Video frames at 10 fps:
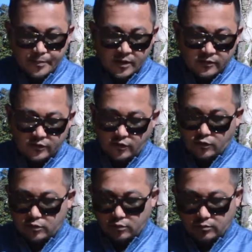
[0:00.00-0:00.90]

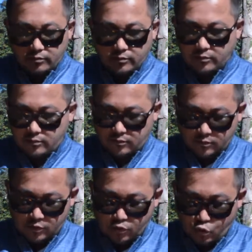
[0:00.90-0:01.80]
So
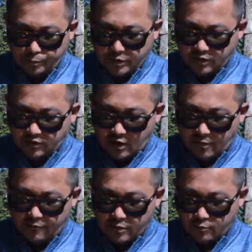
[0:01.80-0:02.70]
you open this
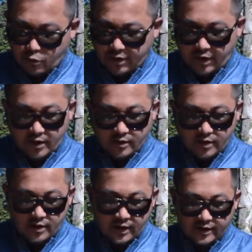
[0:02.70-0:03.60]
up from one end.
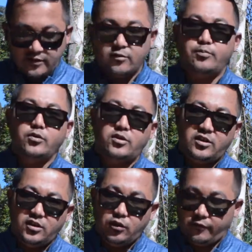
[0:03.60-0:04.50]
I guess you put
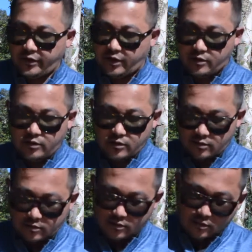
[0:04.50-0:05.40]
tea over here,
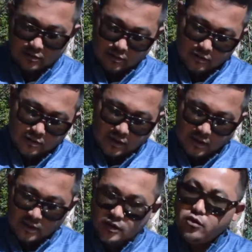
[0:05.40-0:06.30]

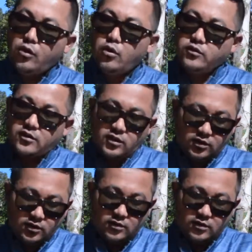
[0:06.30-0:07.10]
and then you close it,